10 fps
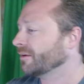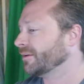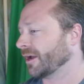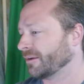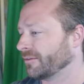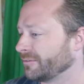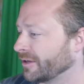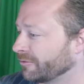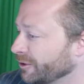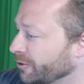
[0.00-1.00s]
Yeah,
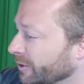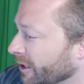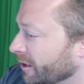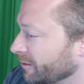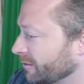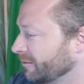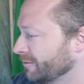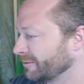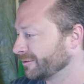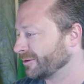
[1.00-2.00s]
definitely doing that.
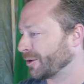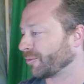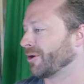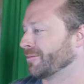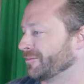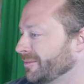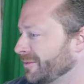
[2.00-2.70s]
Not a problem.